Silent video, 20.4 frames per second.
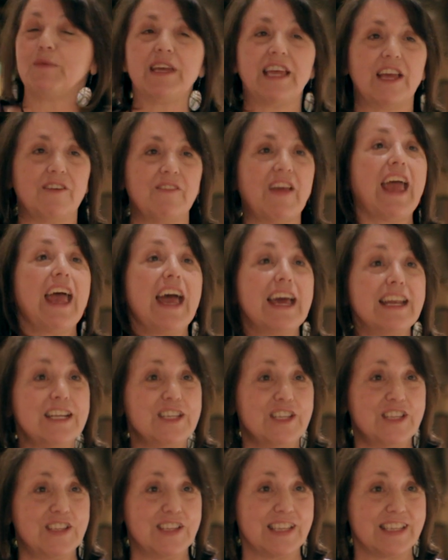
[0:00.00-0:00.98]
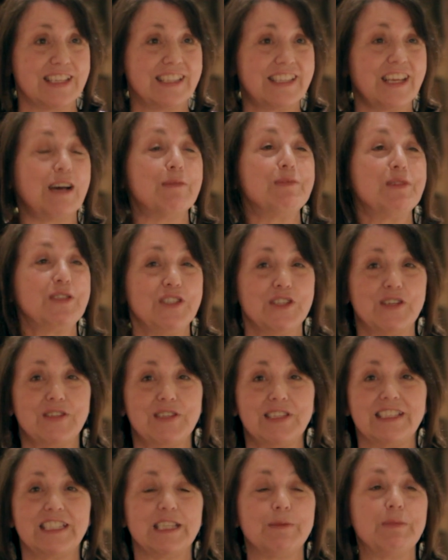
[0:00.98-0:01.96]
we have added to this upstairs
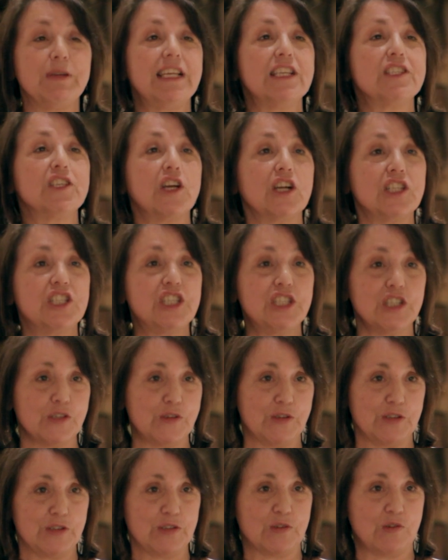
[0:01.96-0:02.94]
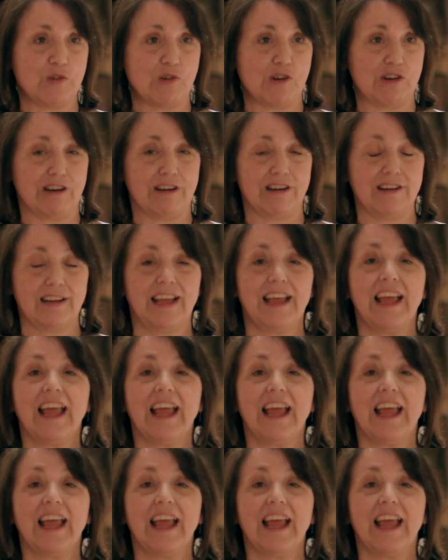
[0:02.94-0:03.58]
exhibit is our children's corner.